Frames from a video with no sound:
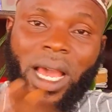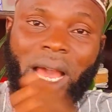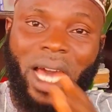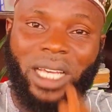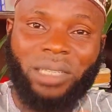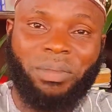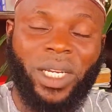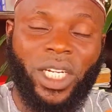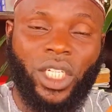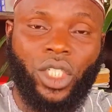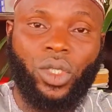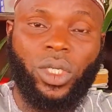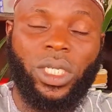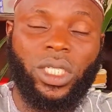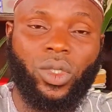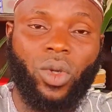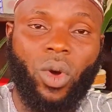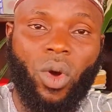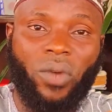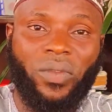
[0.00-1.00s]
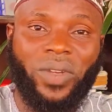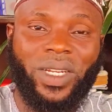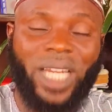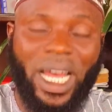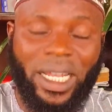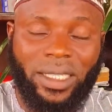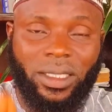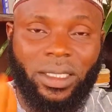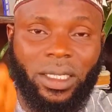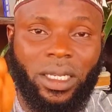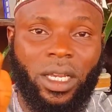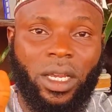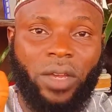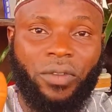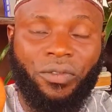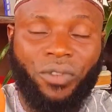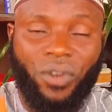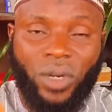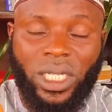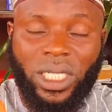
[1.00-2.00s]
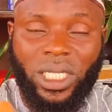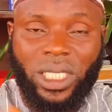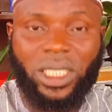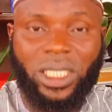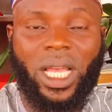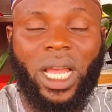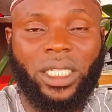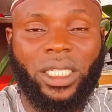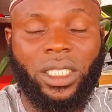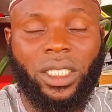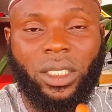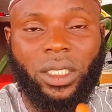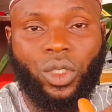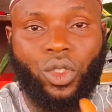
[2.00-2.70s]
as many units of that fully detached